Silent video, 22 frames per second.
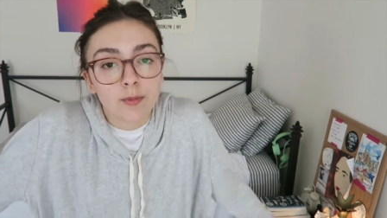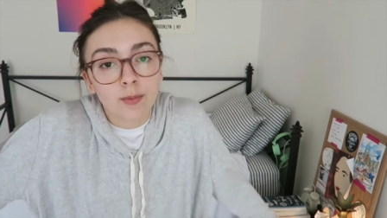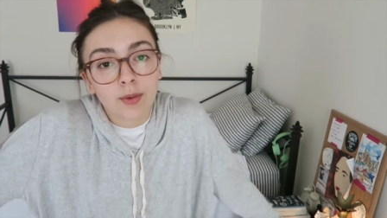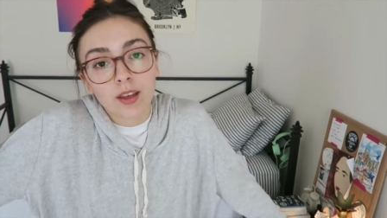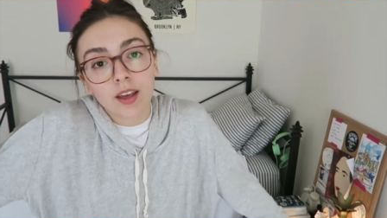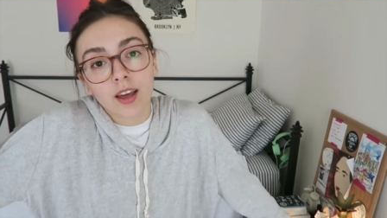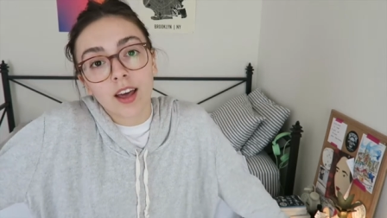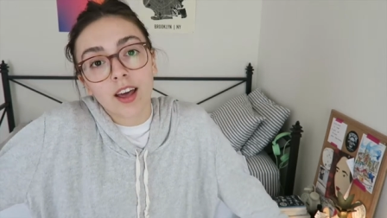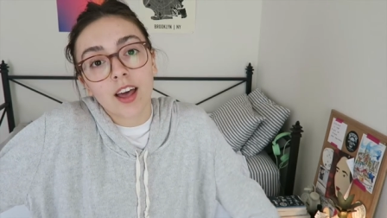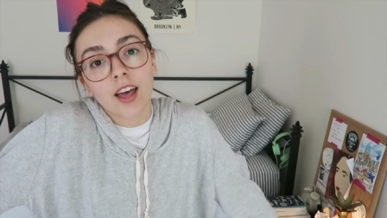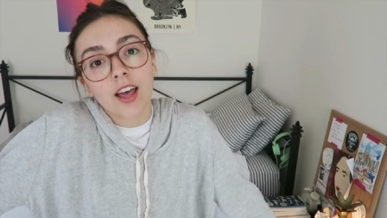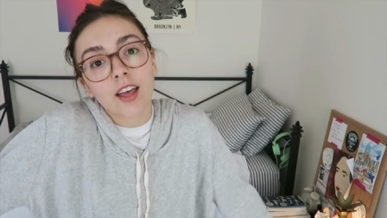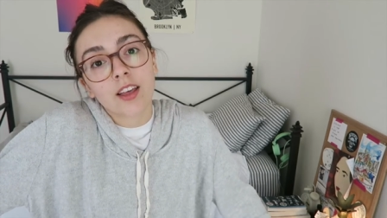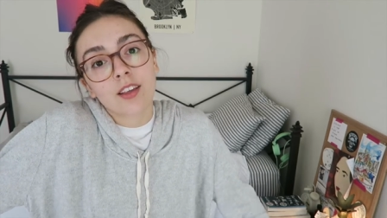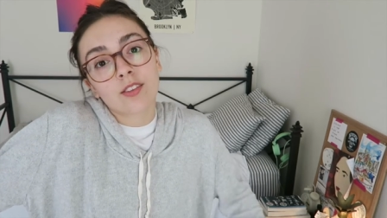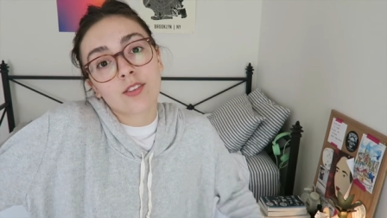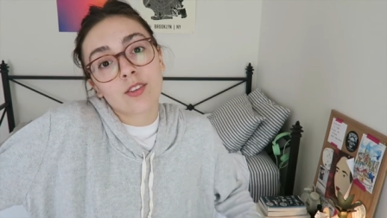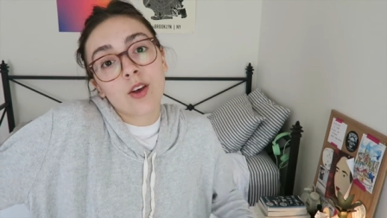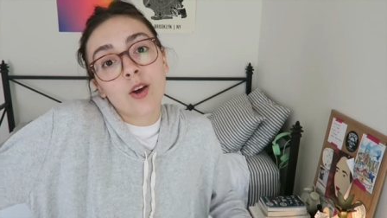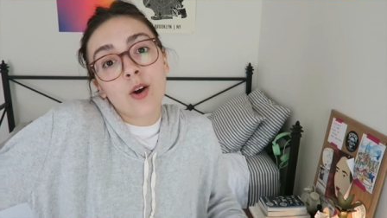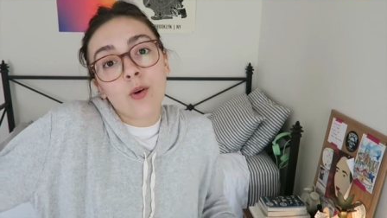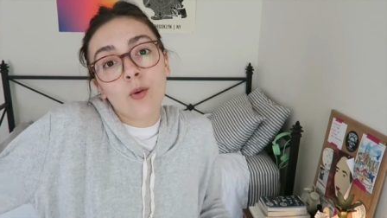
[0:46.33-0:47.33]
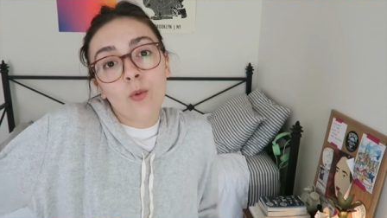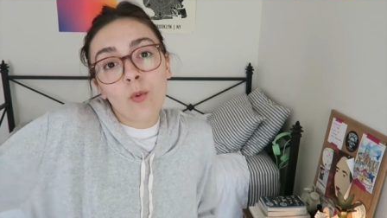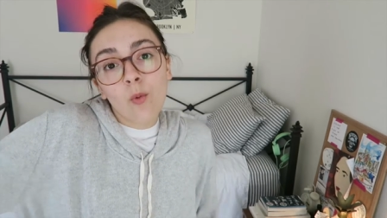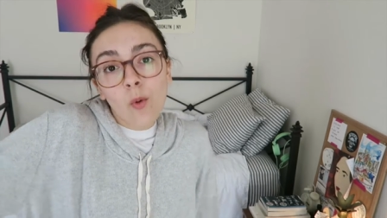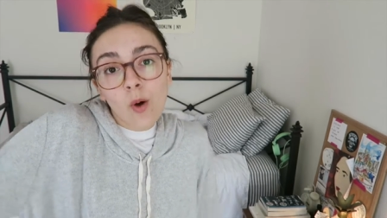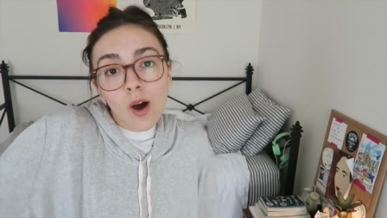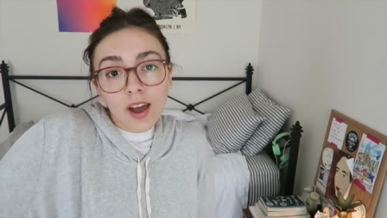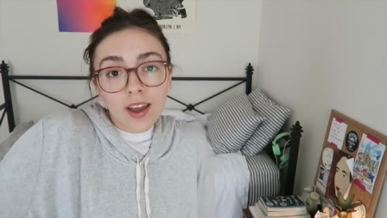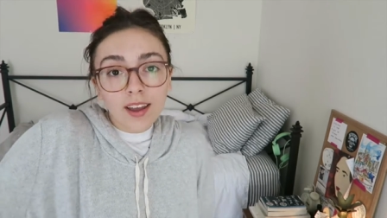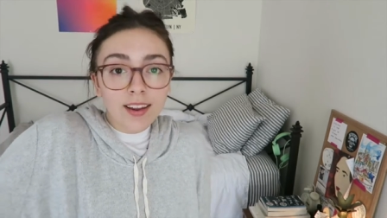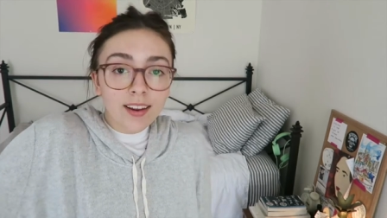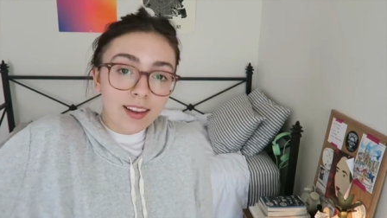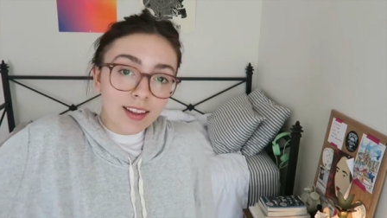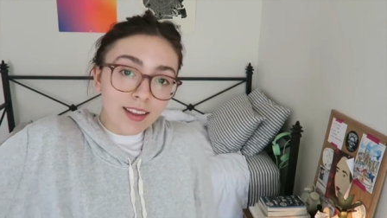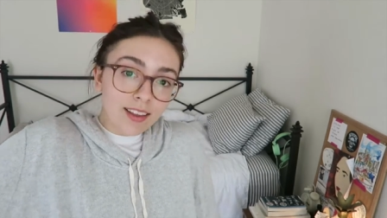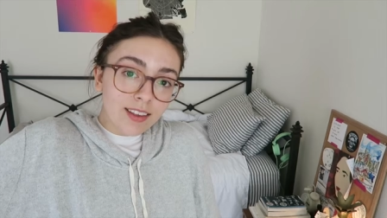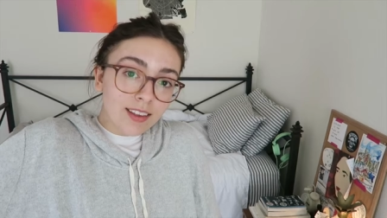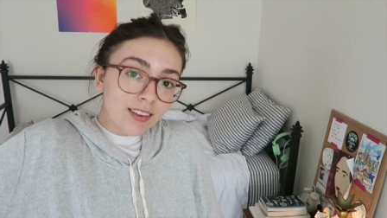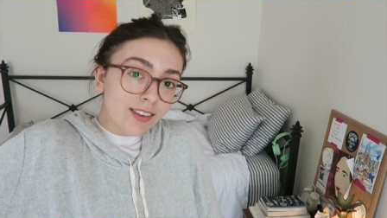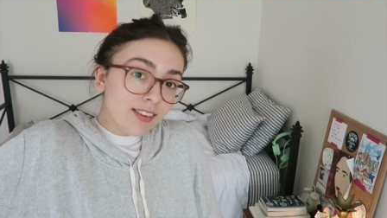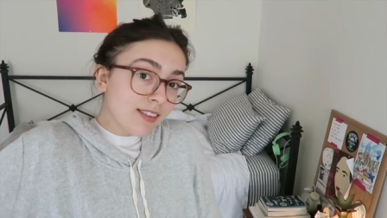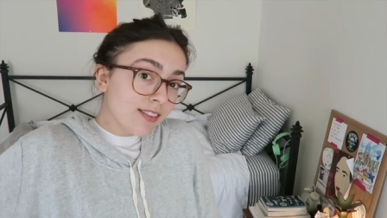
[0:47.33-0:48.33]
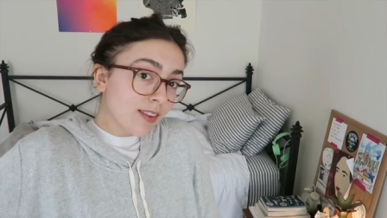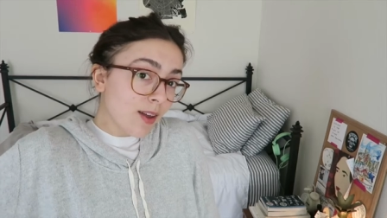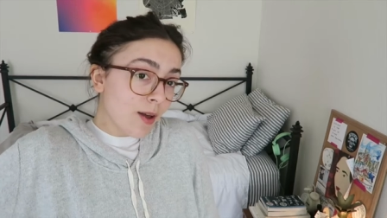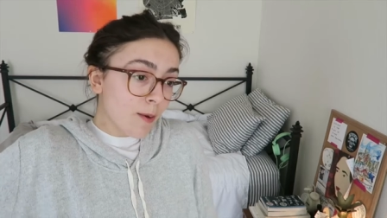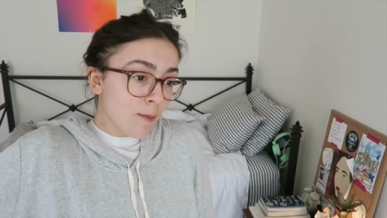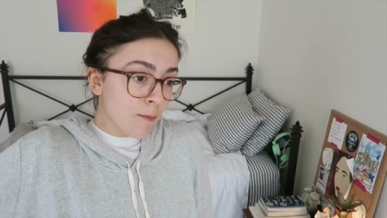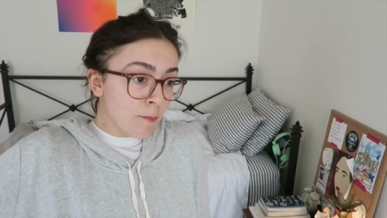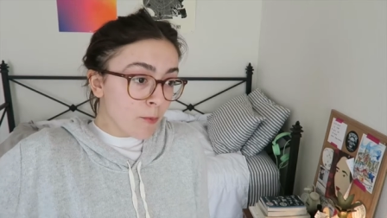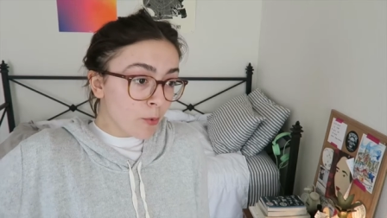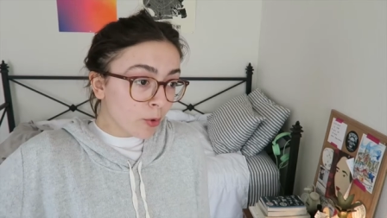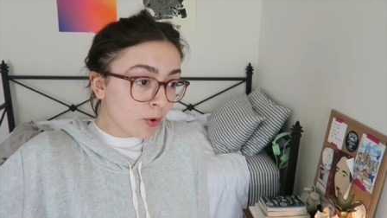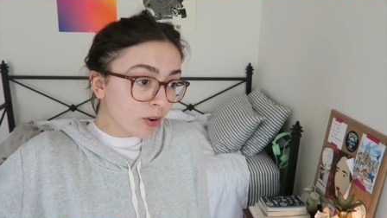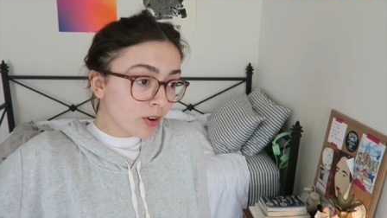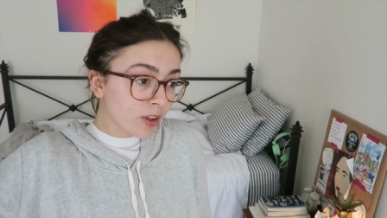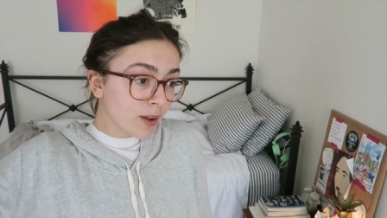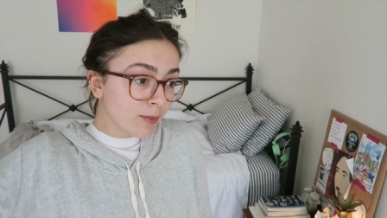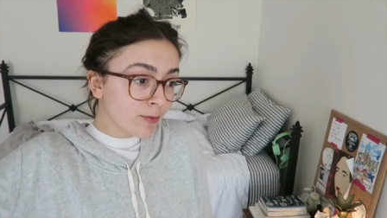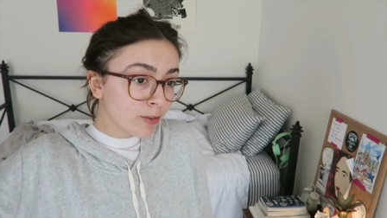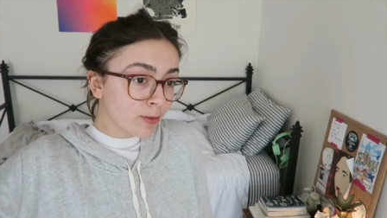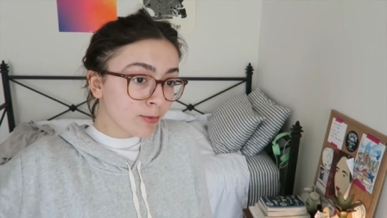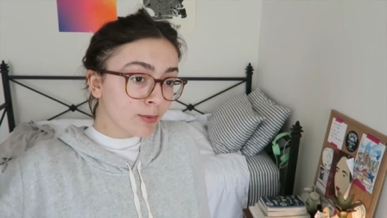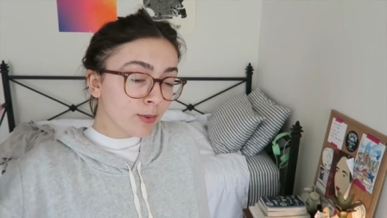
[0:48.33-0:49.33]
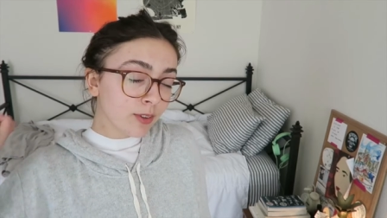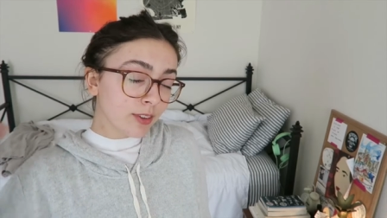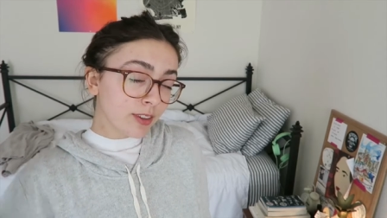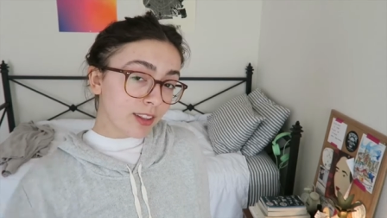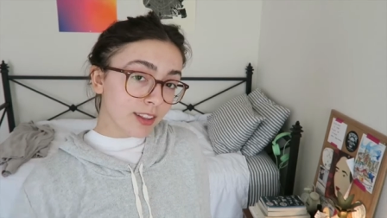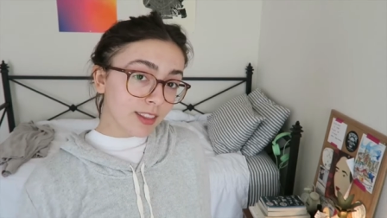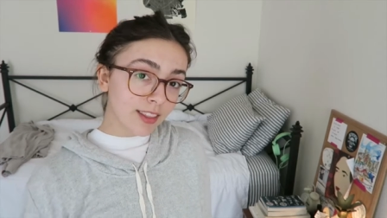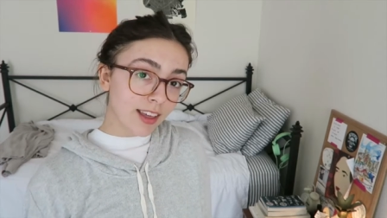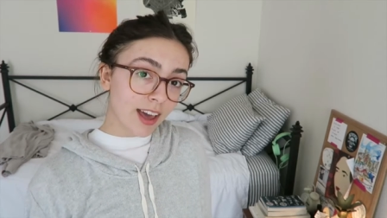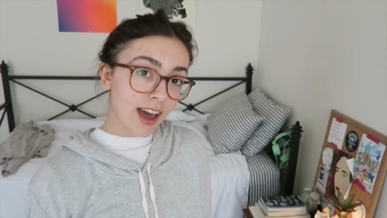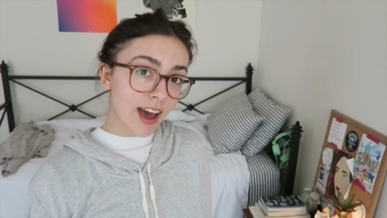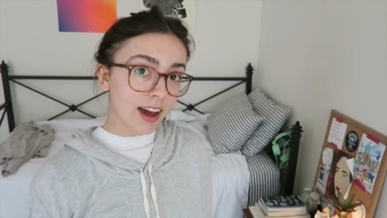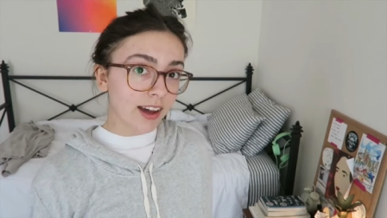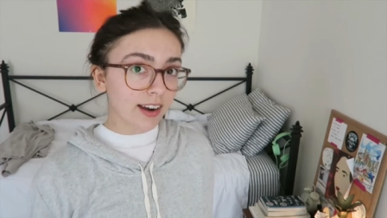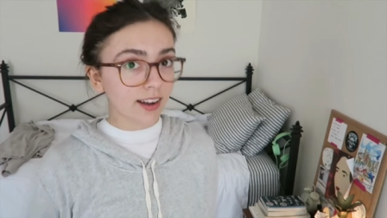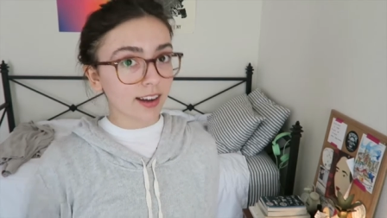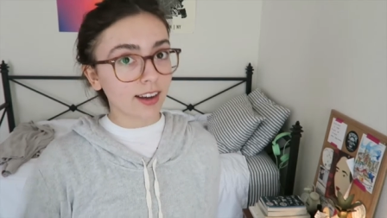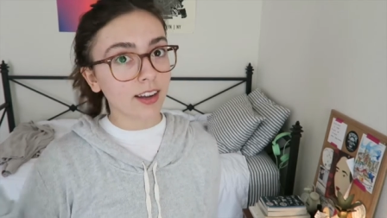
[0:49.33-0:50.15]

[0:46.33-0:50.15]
because what is more comfortable than that?